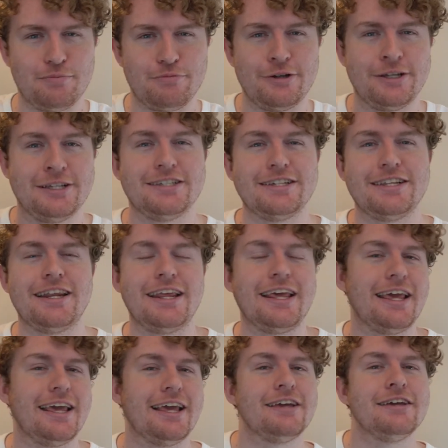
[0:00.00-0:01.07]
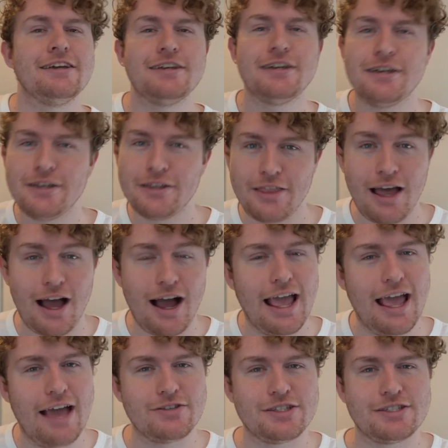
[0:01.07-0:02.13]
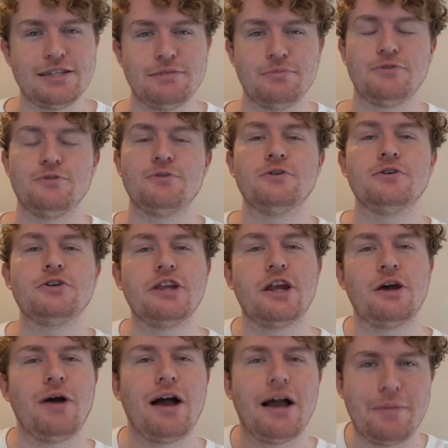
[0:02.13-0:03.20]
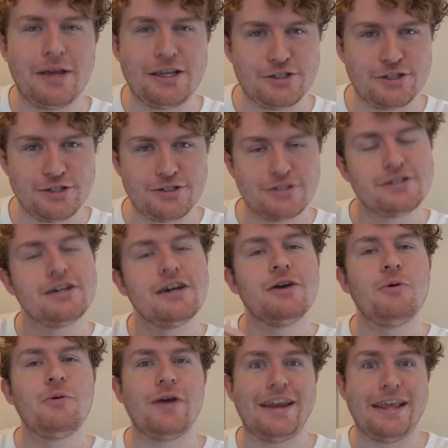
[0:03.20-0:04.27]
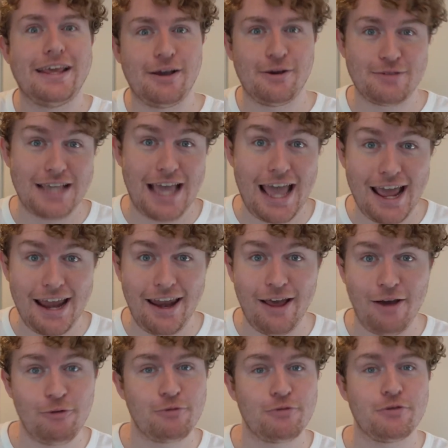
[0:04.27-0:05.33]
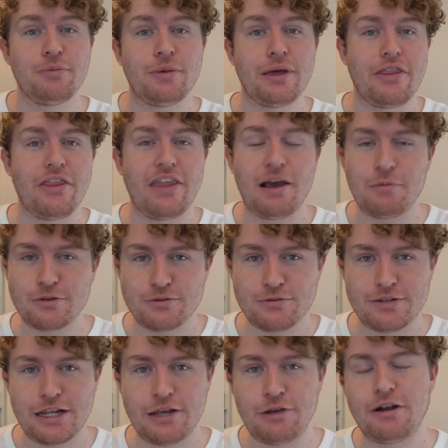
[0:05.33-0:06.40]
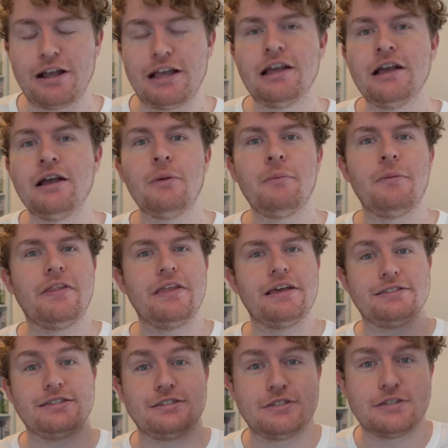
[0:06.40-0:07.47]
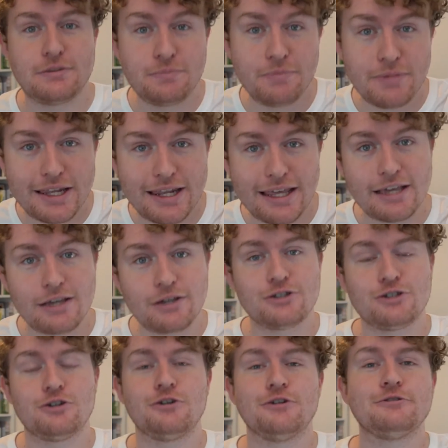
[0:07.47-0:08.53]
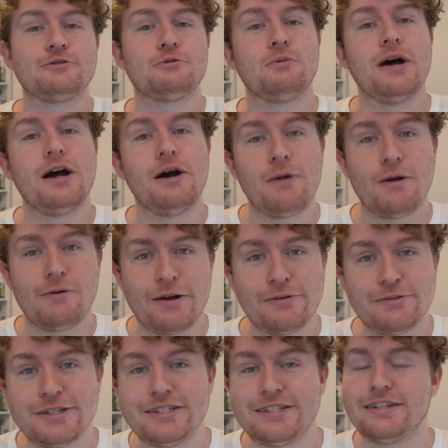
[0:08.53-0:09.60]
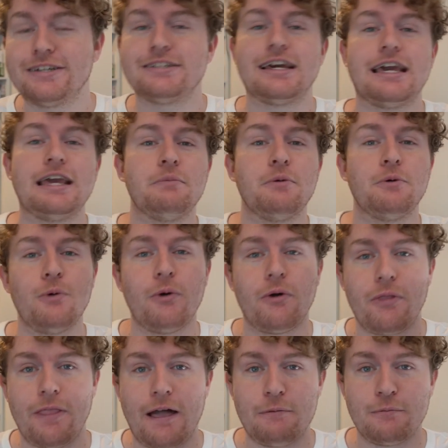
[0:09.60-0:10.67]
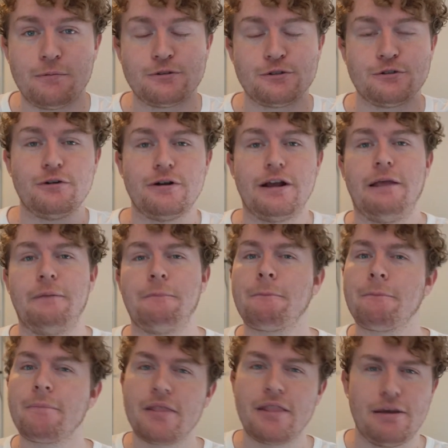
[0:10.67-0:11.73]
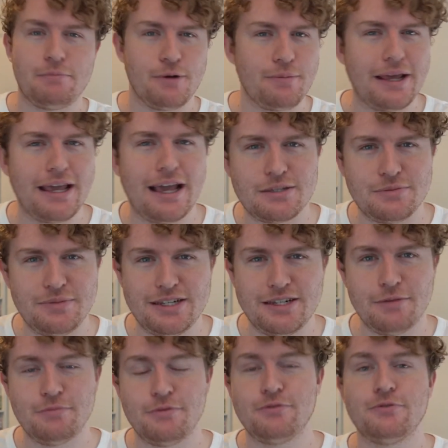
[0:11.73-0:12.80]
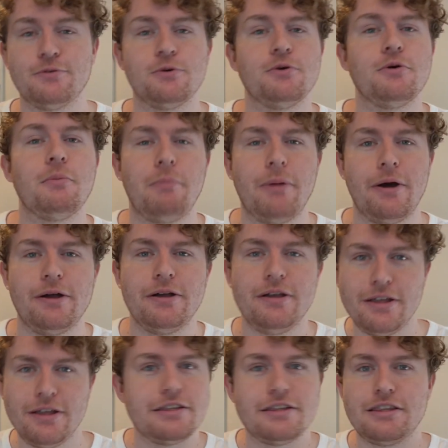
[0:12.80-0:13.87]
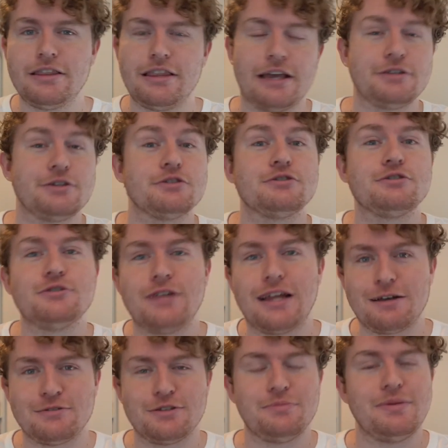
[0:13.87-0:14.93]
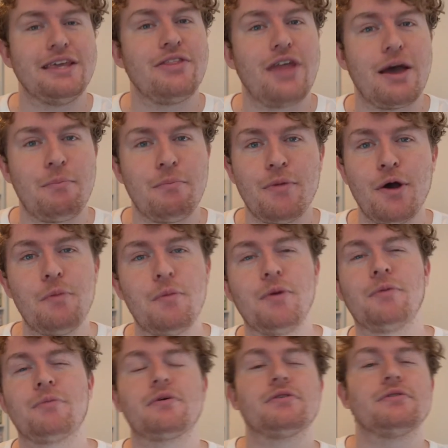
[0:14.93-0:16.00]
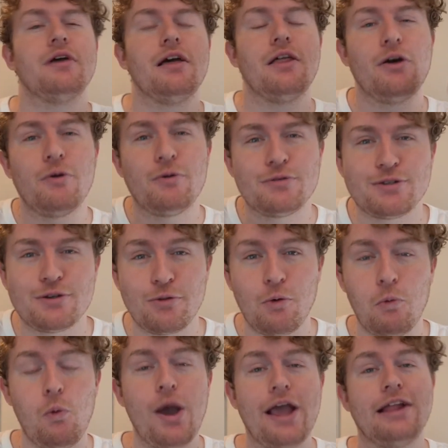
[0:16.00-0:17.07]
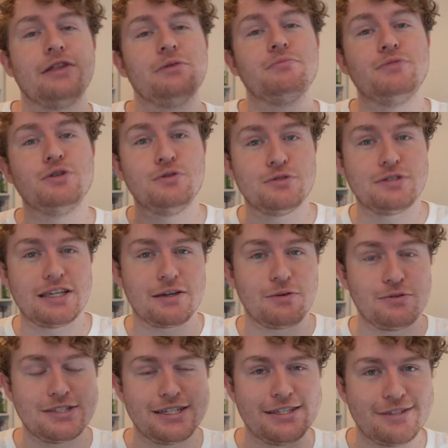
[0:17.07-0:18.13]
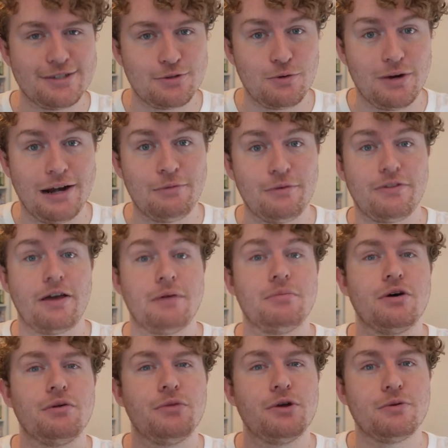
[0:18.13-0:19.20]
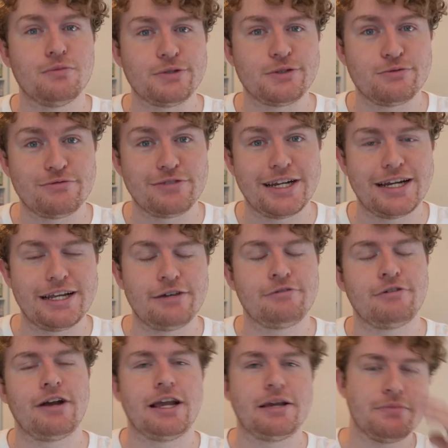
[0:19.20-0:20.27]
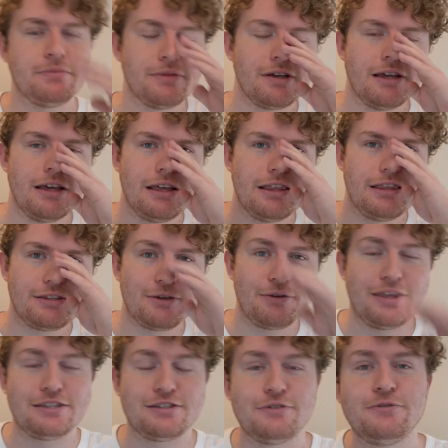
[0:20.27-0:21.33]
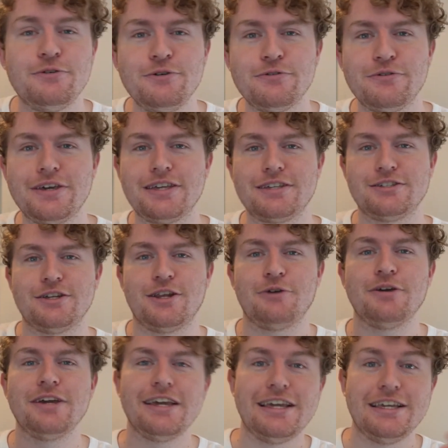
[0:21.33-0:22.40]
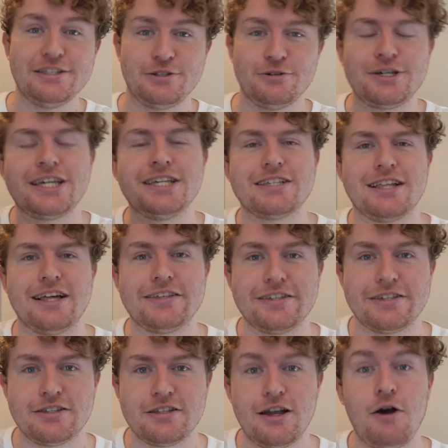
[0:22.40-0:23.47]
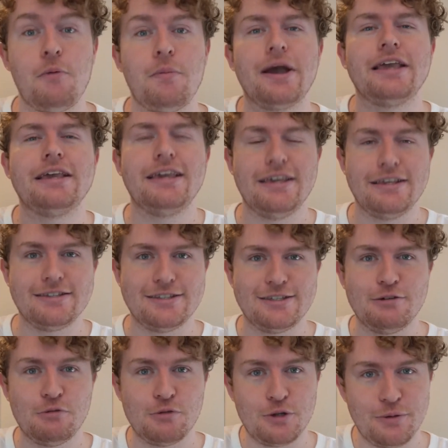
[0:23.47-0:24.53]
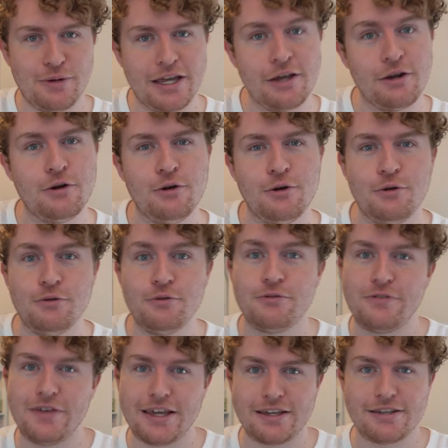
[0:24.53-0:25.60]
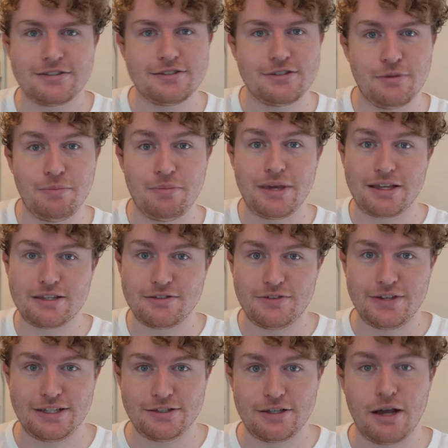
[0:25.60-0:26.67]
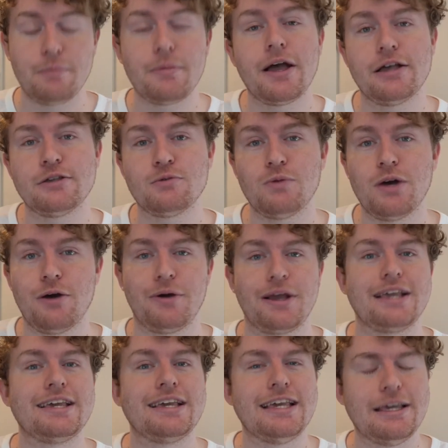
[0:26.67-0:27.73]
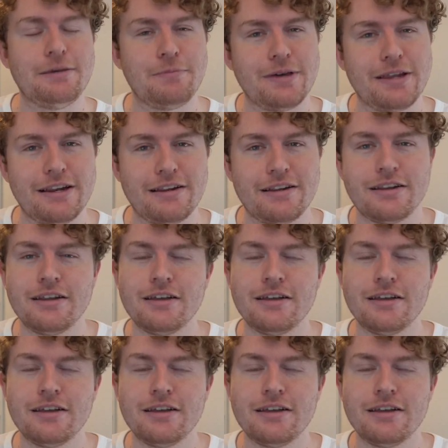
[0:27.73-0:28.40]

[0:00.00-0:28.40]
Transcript: brings in here that I haven't seen before. You know, I mentioned when he goes handheld for a bit, that was really great. But there's this spinning shot as well around a dinner table. That was great. That probably has been done before, but that just stood out to me, that moment. Also, the way the music was intertwined with that moment was really great. So there's a few things, you know, he's doing his classic style, but he is still doing new things to mix things up as well and keeping,